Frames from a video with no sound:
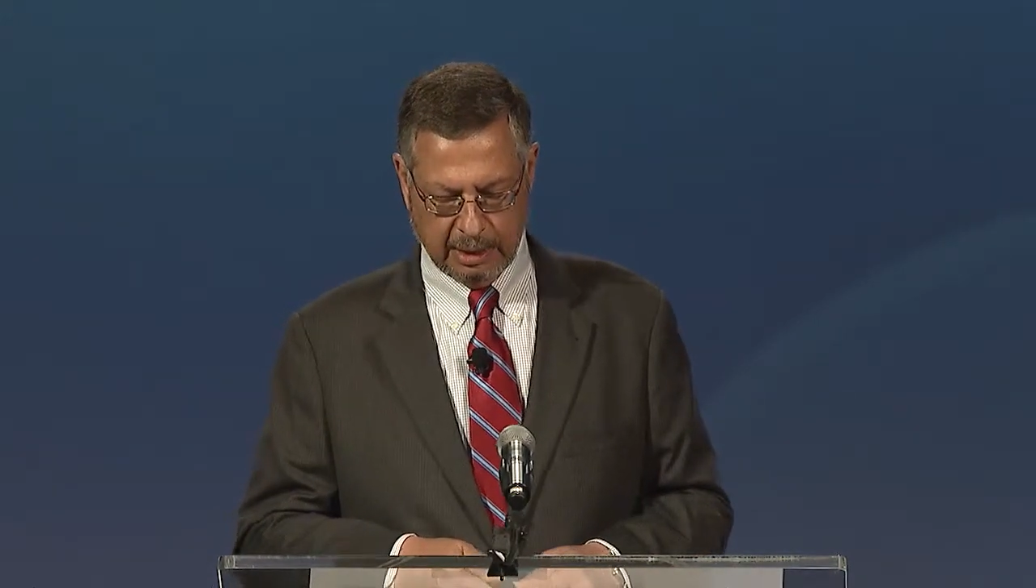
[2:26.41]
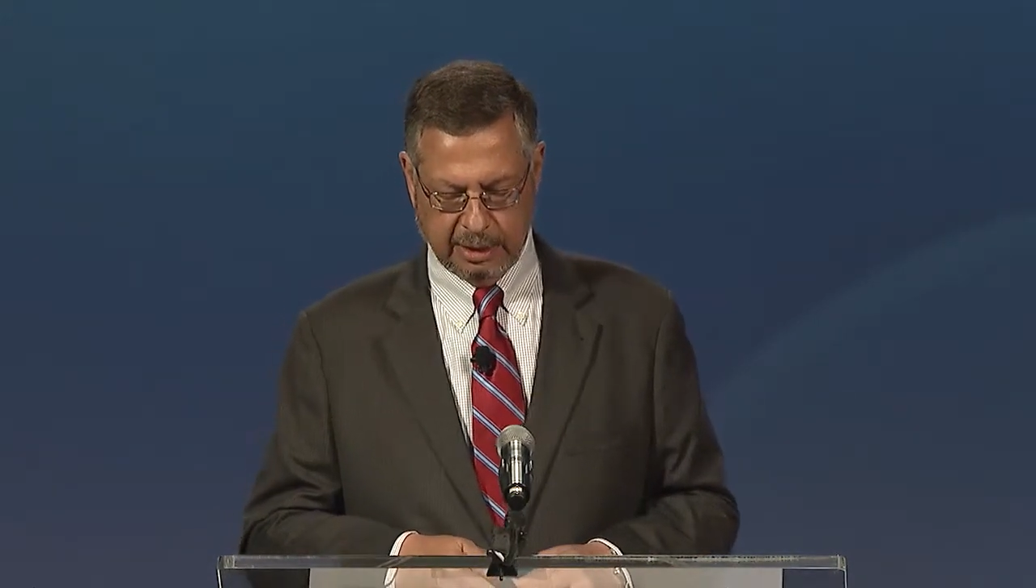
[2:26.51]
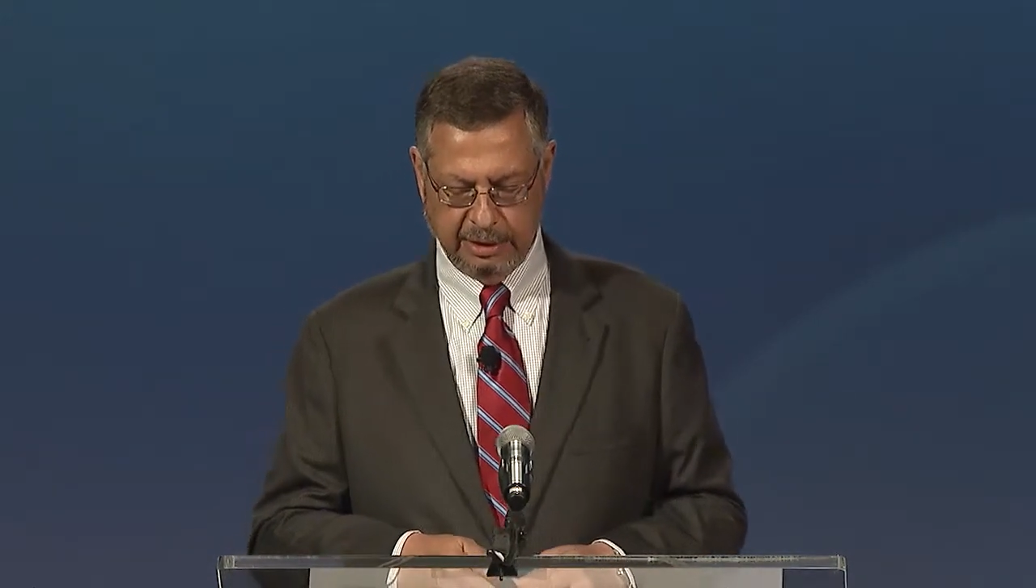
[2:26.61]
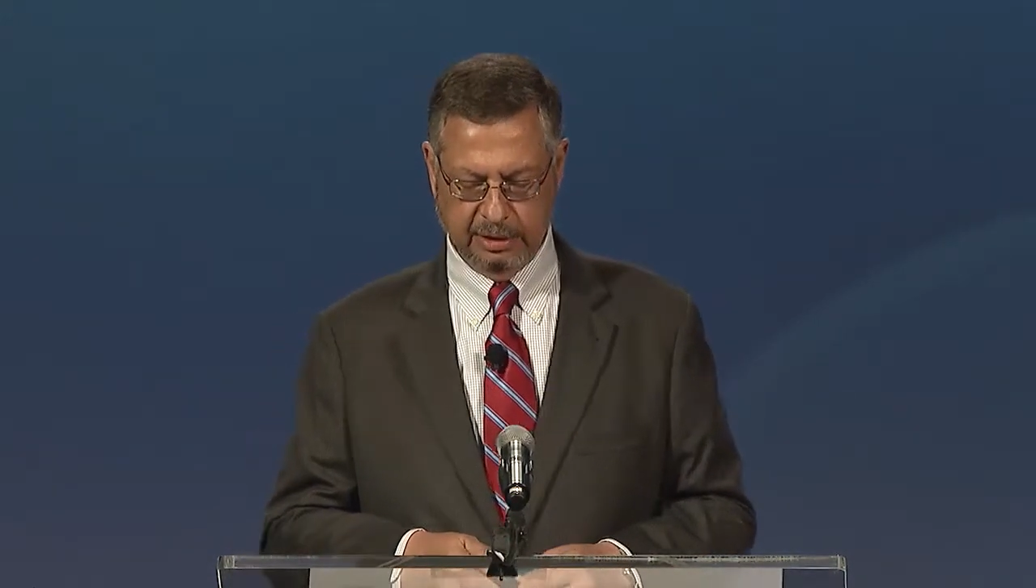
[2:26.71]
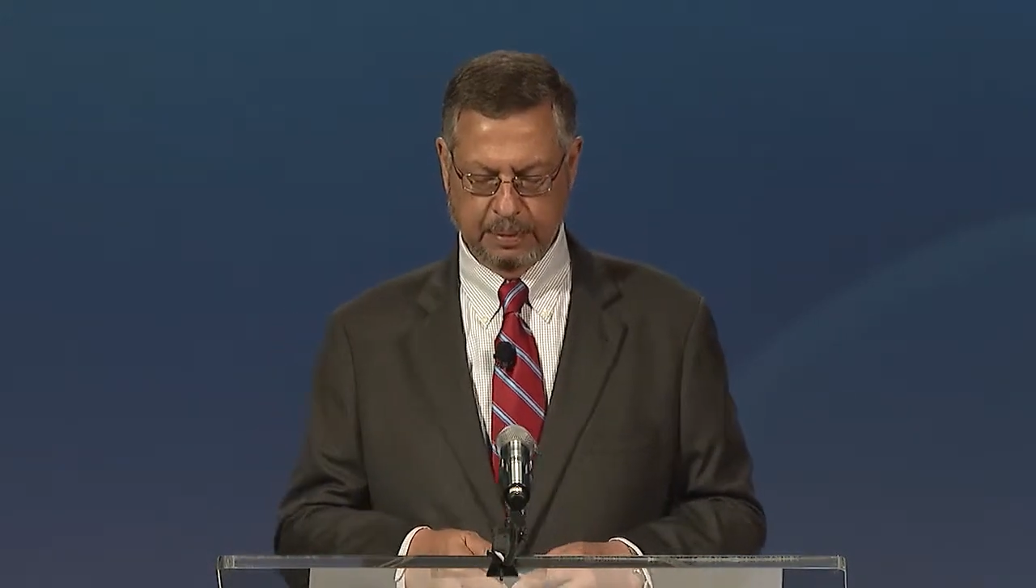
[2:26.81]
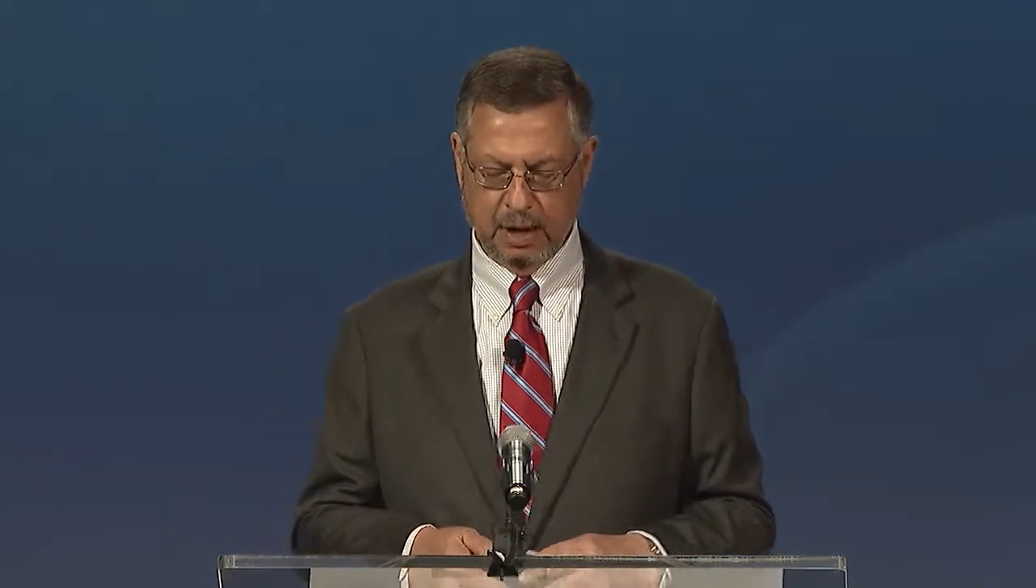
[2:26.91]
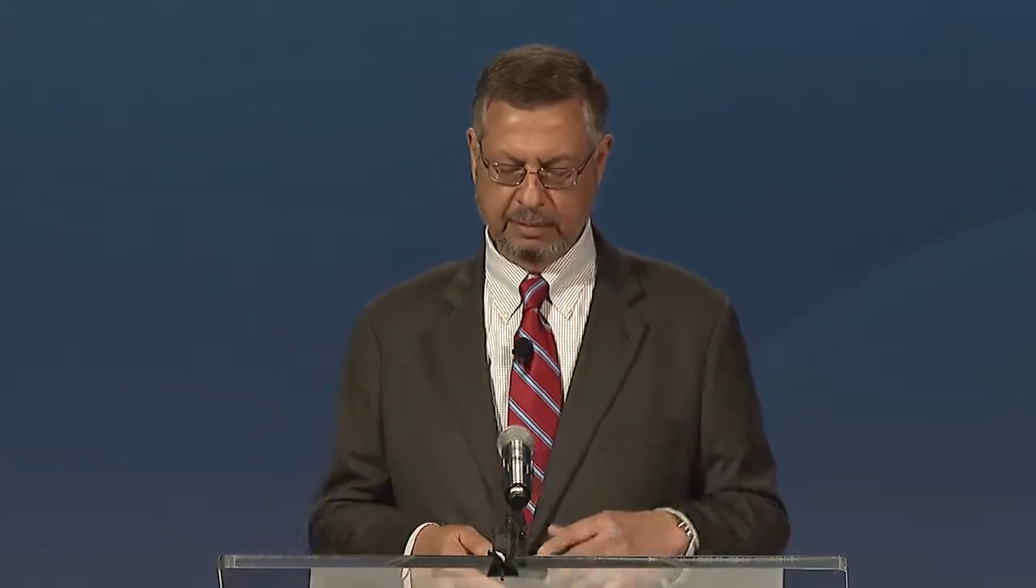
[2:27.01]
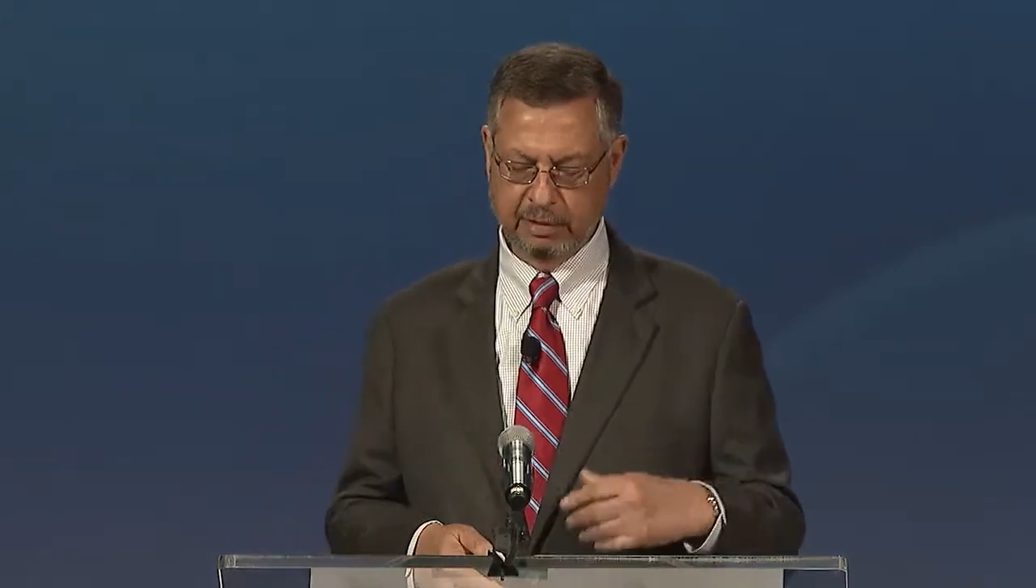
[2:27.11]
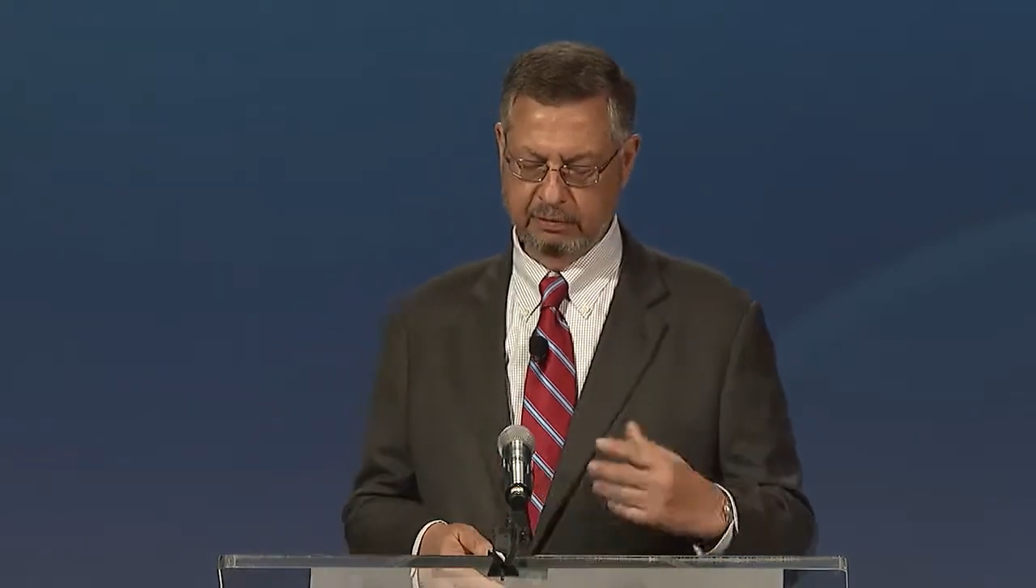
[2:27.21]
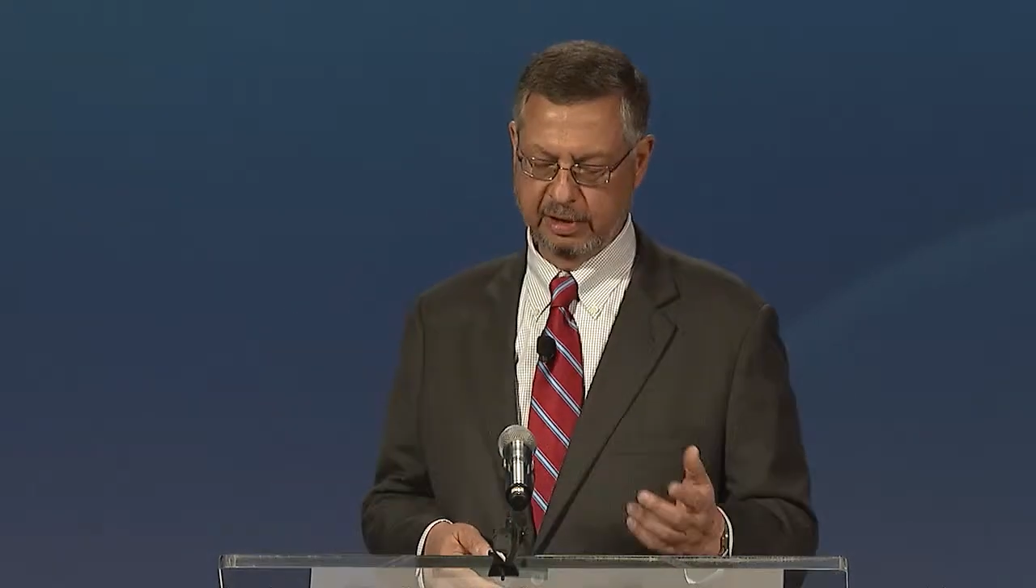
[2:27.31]
The
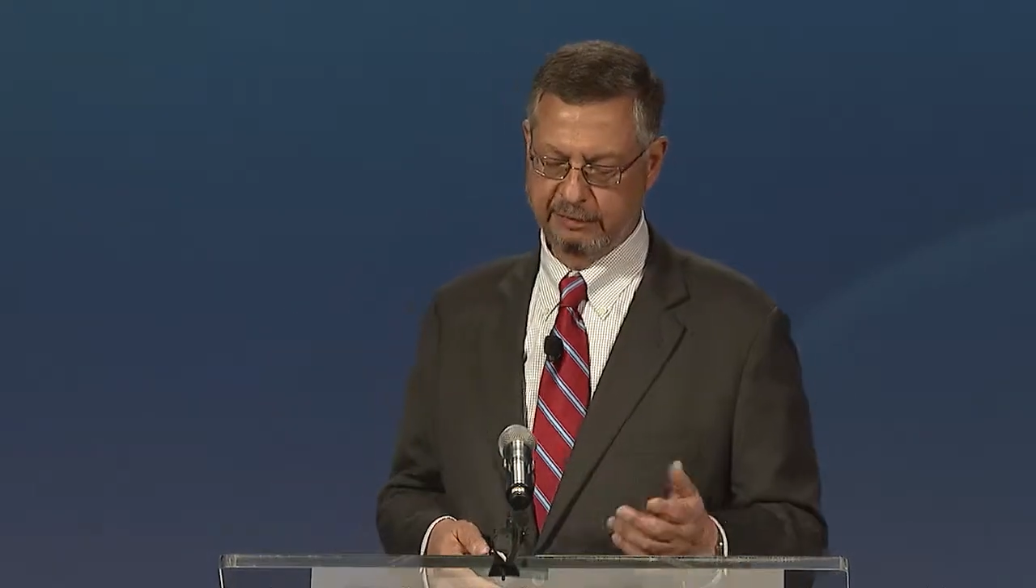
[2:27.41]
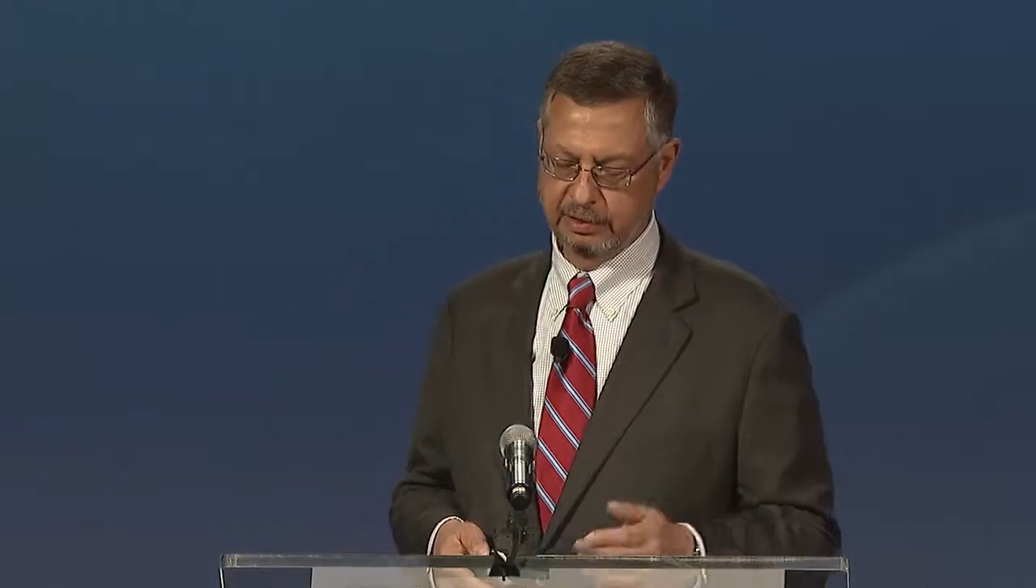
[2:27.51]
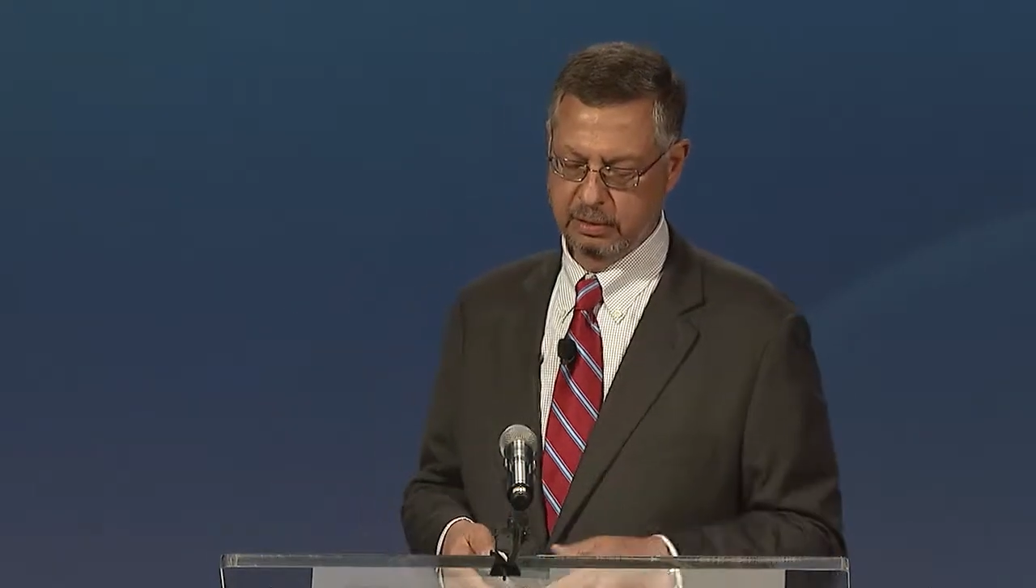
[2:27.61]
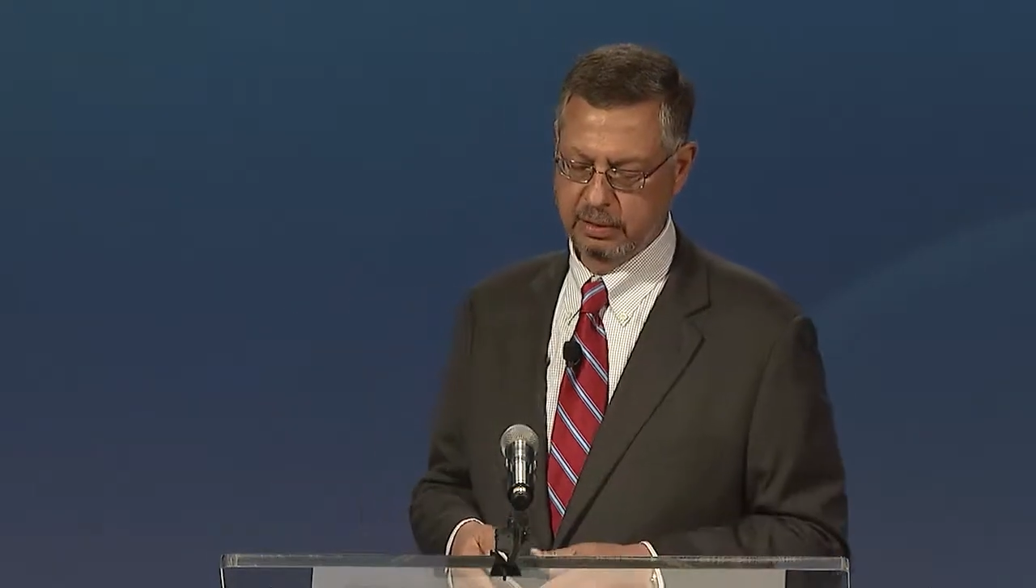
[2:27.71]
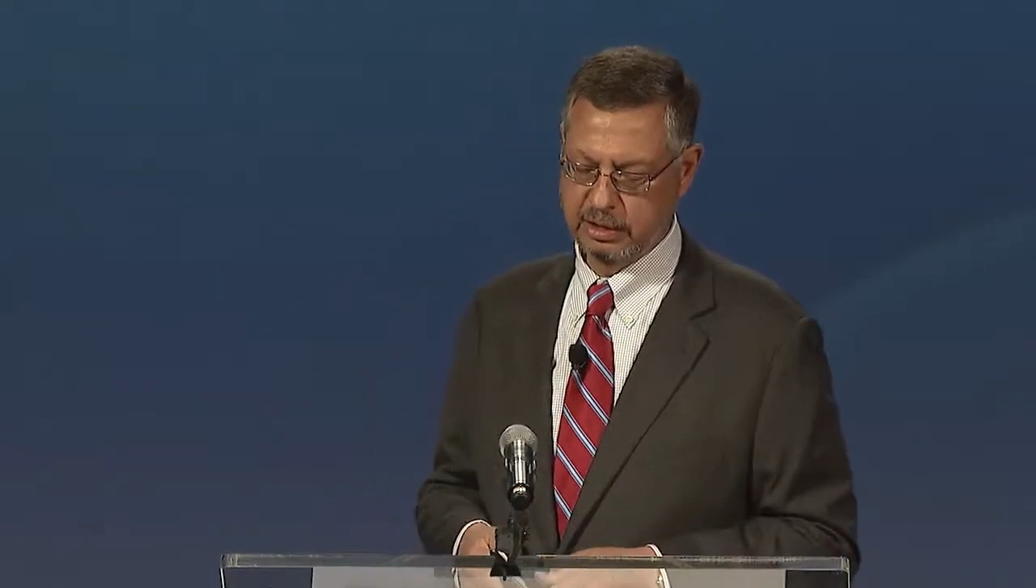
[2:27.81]
Department of Revenue